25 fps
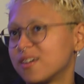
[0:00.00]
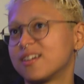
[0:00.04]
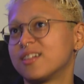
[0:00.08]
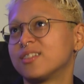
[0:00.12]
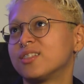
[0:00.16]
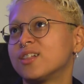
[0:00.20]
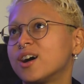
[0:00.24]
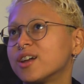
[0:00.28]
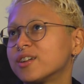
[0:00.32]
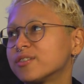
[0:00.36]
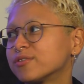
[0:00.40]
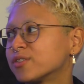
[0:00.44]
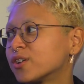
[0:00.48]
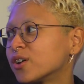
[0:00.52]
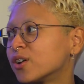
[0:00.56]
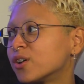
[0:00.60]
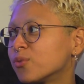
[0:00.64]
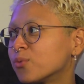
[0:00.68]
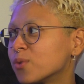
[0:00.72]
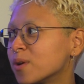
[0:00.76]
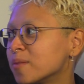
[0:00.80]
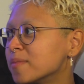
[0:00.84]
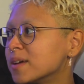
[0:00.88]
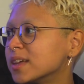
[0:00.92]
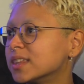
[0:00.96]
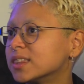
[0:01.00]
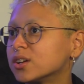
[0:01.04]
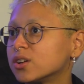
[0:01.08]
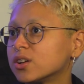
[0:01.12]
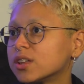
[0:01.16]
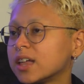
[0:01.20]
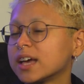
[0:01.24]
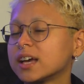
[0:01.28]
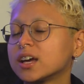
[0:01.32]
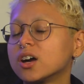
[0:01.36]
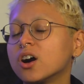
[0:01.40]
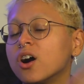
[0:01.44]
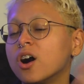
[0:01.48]
A lot of women, they're
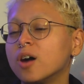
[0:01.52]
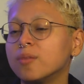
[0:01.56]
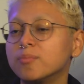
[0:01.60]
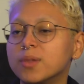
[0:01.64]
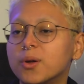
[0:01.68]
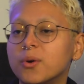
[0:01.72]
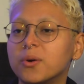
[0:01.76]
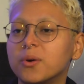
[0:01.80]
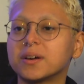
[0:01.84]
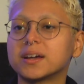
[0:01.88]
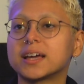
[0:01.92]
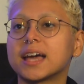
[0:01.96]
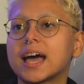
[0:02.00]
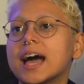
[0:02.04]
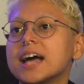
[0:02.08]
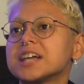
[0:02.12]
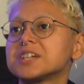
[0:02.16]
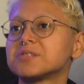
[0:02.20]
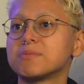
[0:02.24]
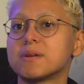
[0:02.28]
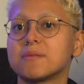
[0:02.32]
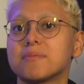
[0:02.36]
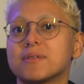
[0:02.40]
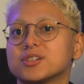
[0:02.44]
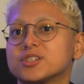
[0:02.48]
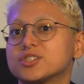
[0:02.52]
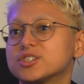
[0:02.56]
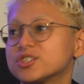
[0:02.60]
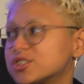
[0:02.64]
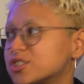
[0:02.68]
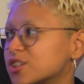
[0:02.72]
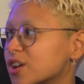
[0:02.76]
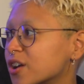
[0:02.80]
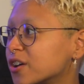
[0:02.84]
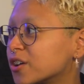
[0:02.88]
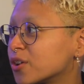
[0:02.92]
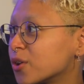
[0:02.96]
like, oh, I'm low on cash. Maybe I should start an